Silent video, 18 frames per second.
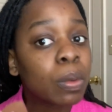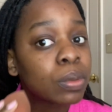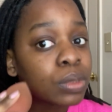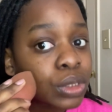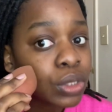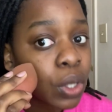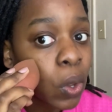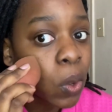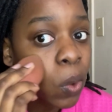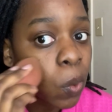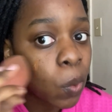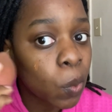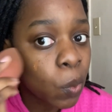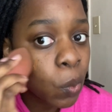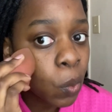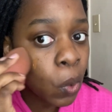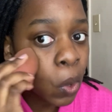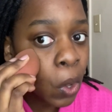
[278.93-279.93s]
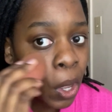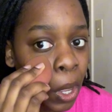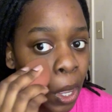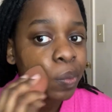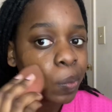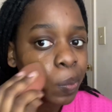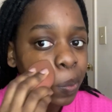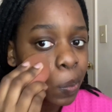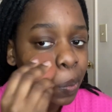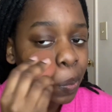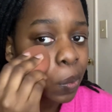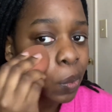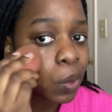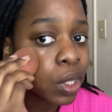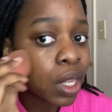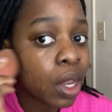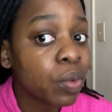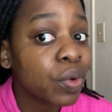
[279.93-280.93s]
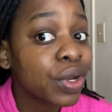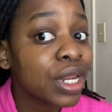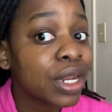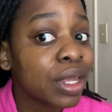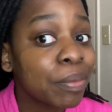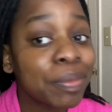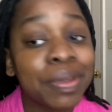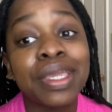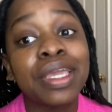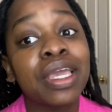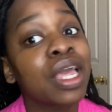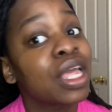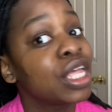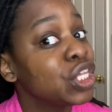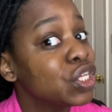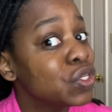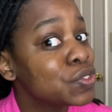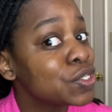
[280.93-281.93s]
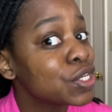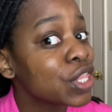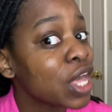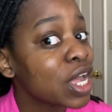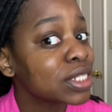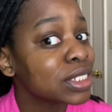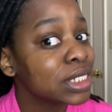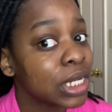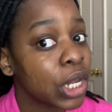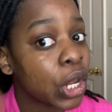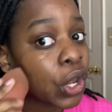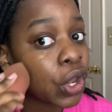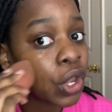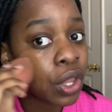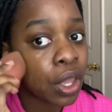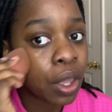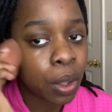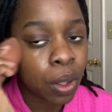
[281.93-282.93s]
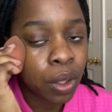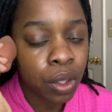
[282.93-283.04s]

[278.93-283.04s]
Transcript: So yeah, we're gonna be using that today.